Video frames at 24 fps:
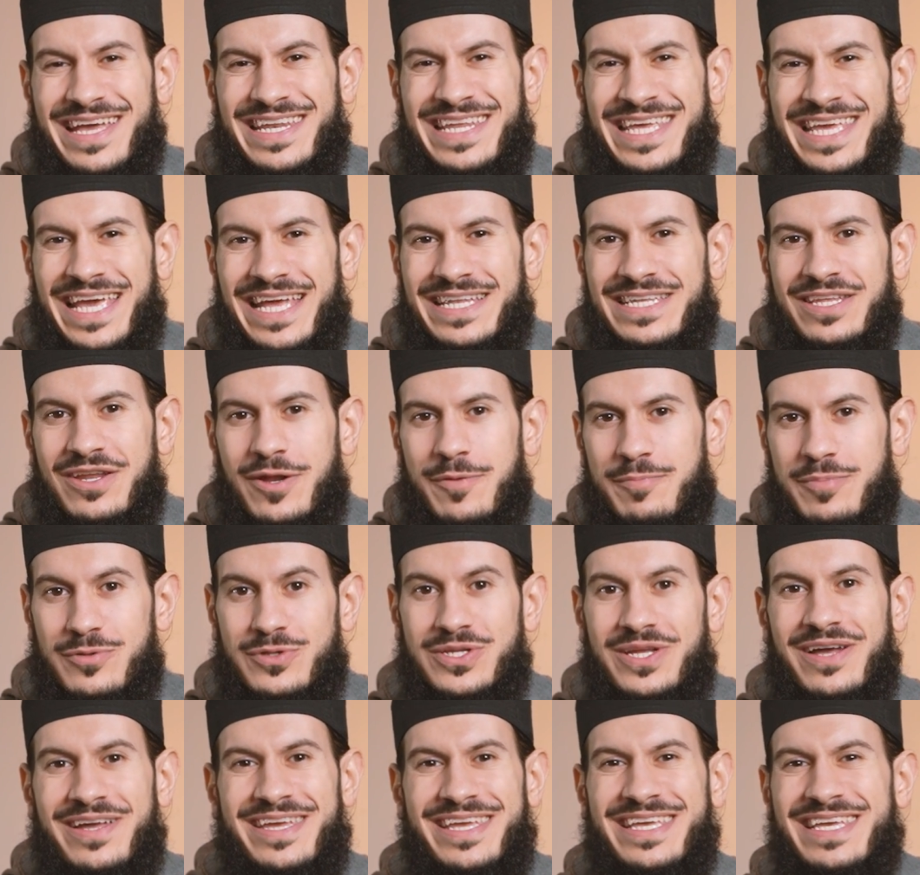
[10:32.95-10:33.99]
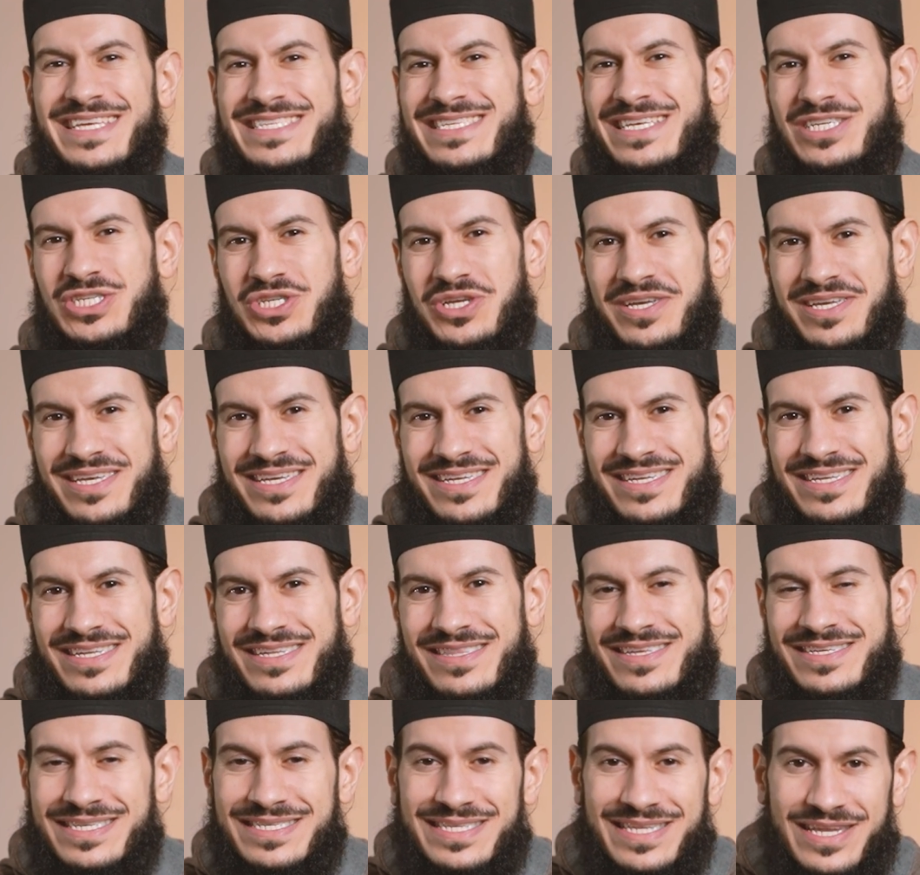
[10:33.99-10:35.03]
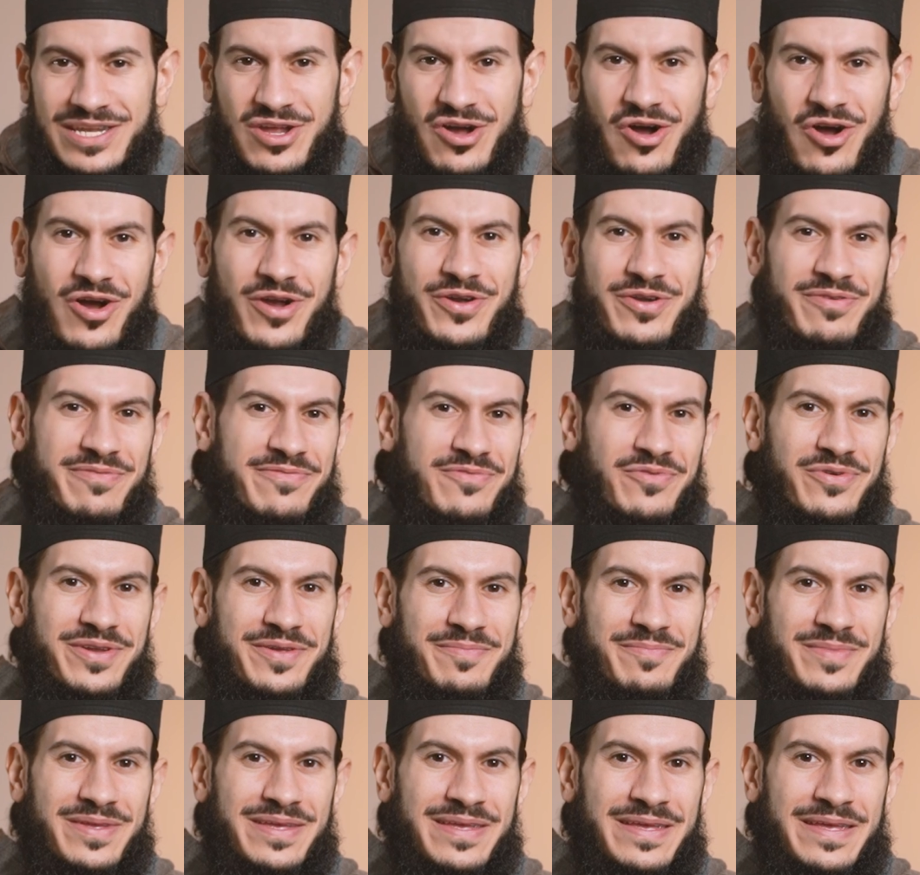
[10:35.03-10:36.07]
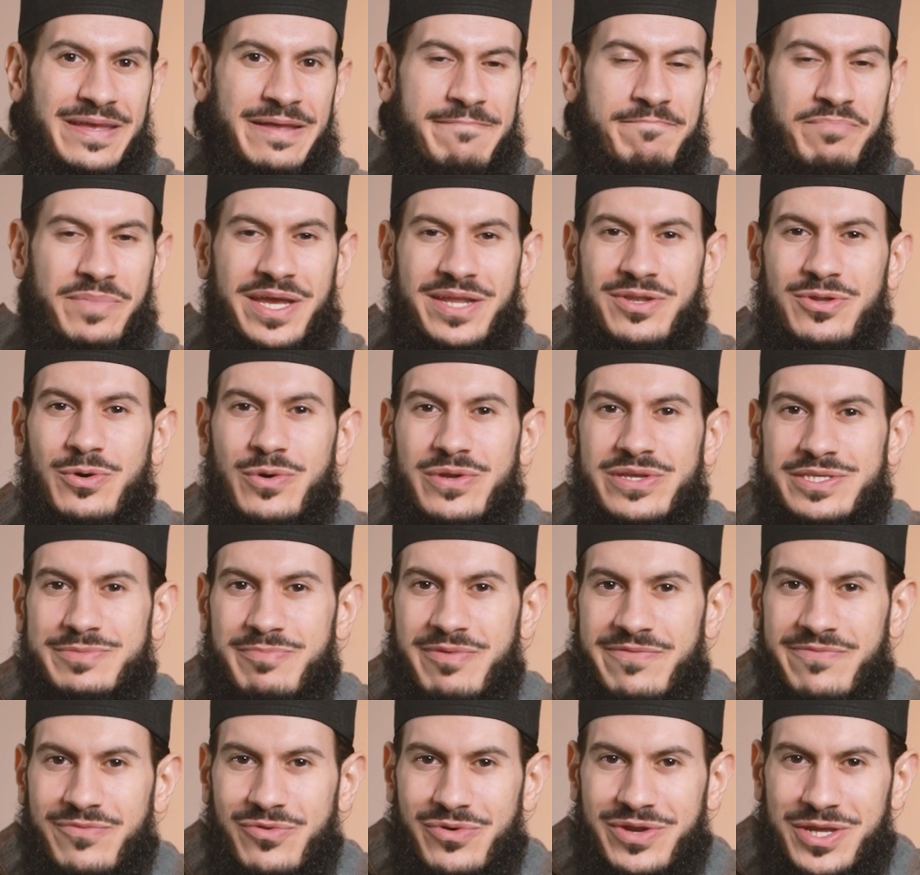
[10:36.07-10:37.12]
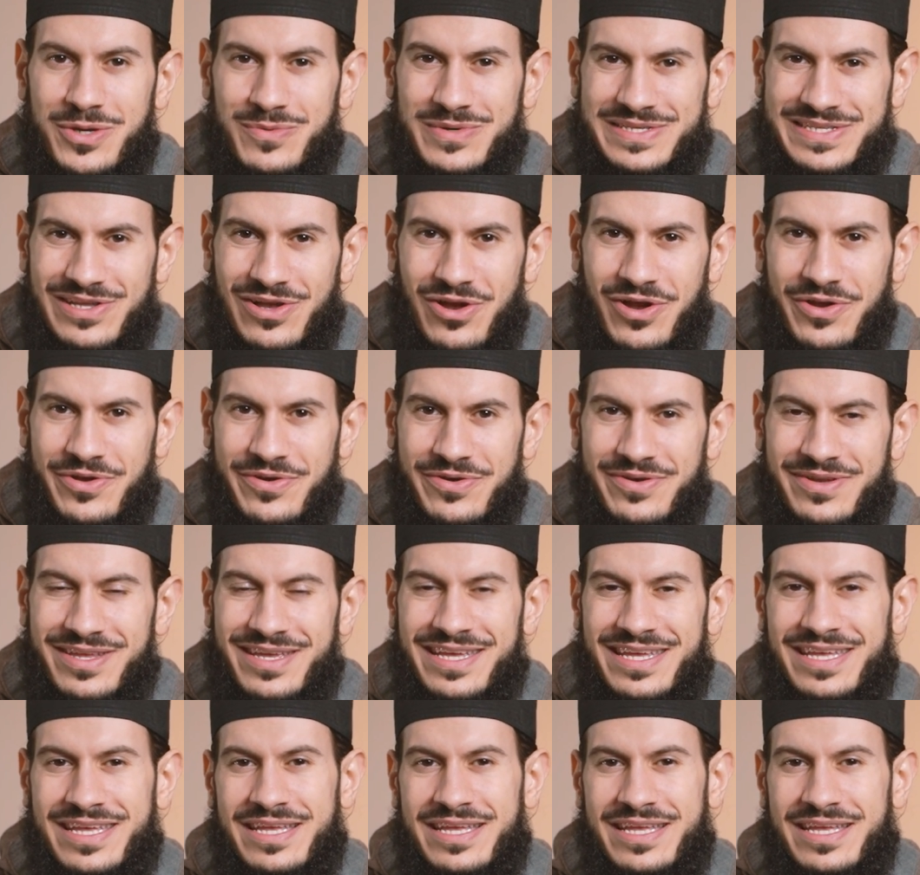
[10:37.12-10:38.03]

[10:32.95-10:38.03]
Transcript: And he ended up dying as a shaheed. This is an honor for him. And notice before he was honored,